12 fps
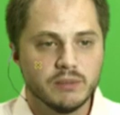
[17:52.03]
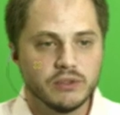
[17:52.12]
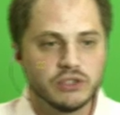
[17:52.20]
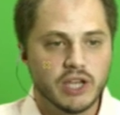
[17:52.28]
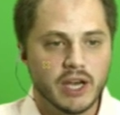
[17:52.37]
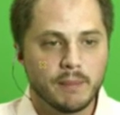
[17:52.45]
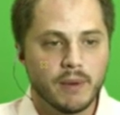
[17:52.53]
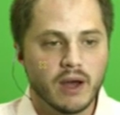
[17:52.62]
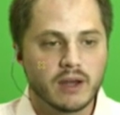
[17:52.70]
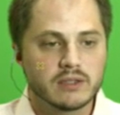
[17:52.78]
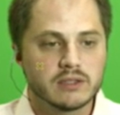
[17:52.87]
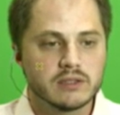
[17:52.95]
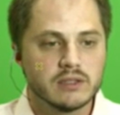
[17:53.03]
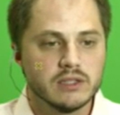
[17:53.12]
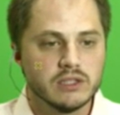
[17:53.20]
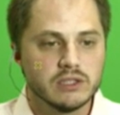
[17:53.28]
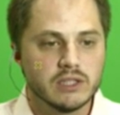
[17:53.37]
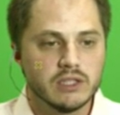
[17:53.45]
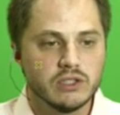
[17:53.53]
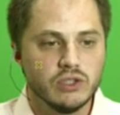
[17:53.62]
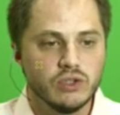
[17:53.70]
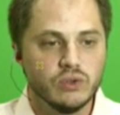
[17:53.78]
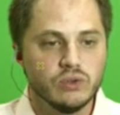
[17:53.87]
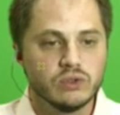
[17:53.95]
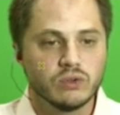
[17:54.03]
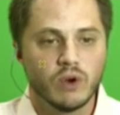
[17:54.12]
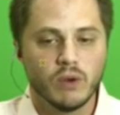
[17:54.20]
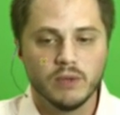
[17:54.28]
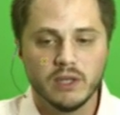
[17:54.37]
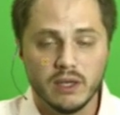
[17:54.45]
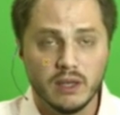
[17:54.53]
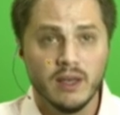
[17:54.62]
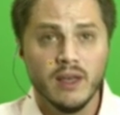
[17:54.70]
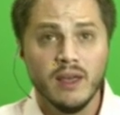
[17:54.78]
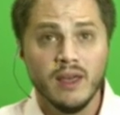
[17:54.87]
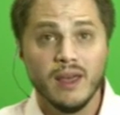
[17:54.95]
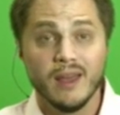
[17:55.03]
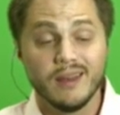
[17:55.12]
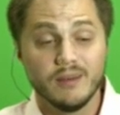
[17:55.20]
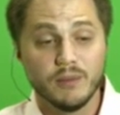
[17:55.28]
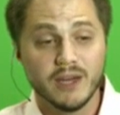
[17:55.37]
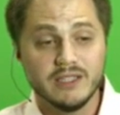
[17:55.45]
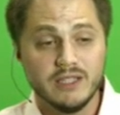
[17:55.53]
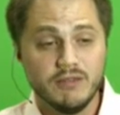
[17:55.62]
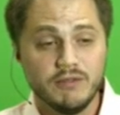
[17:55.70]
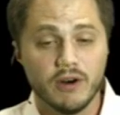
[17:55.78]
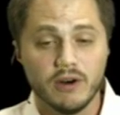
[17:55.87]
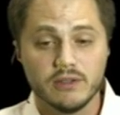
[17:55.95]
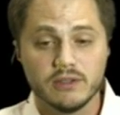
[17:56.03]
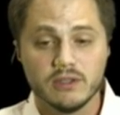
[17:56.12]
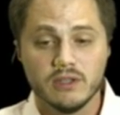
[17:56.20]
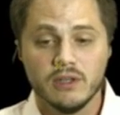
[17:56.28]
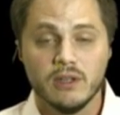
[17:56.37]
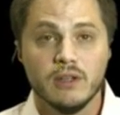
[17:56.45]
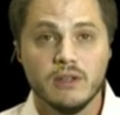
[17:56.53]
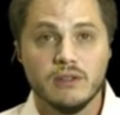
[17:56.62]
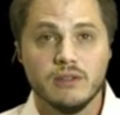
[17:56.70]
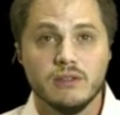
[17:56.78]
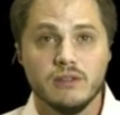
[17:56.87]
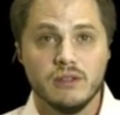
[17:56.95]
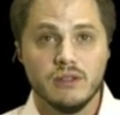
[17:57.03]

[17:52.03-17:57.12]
checkbox that just says use chroma key. And by default, the